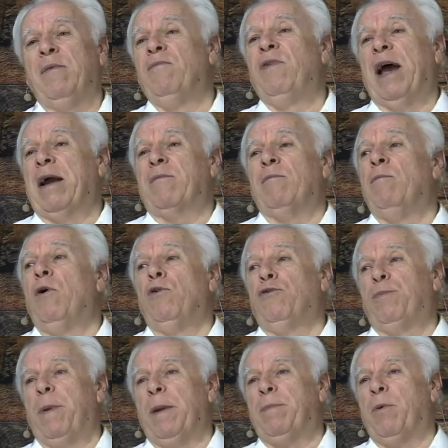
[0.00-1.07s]
in fact,
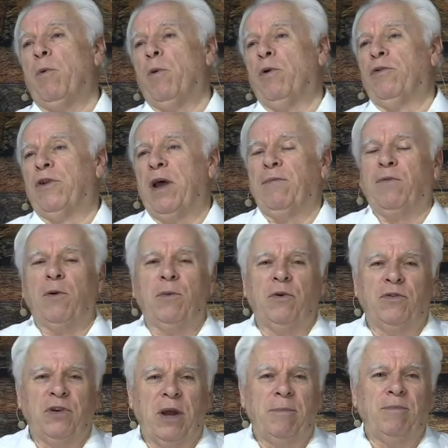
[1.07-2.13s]
most people will suffer
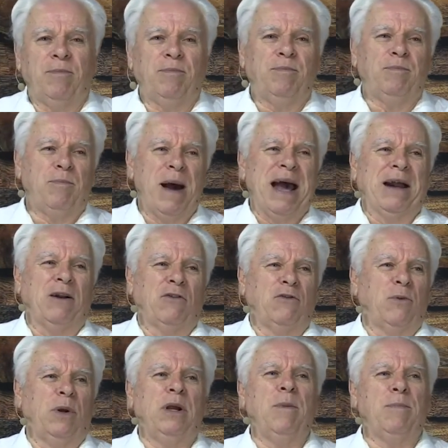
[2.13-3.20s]
with some
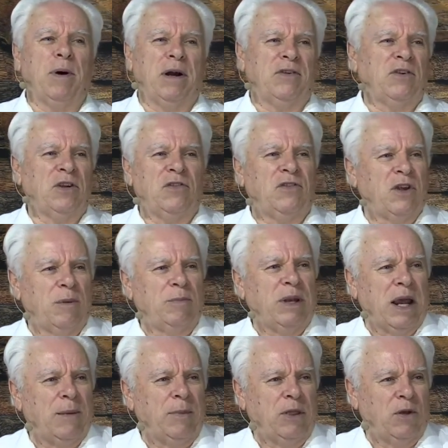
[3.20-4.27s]
battles with depression
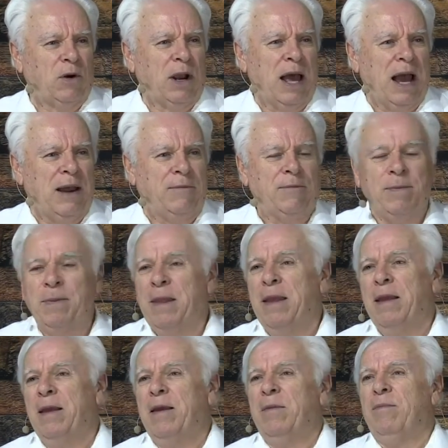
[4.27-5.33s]
sometime in their life,
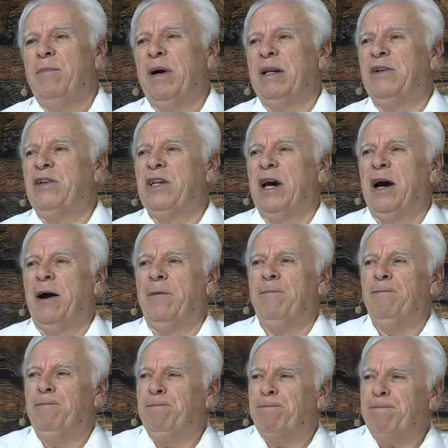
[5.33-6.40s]
but uh,
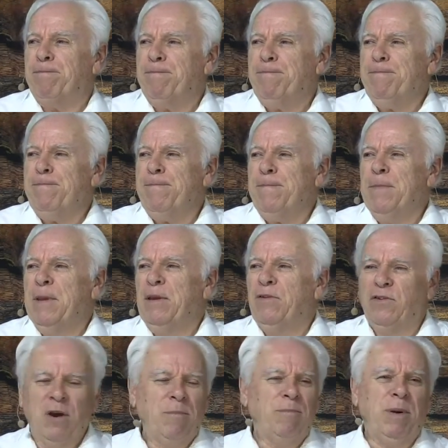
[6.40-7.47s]

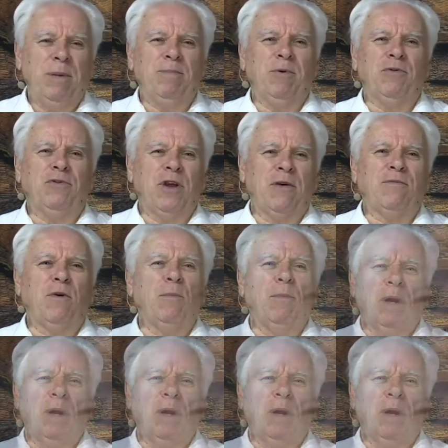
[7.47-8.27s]
some people suffer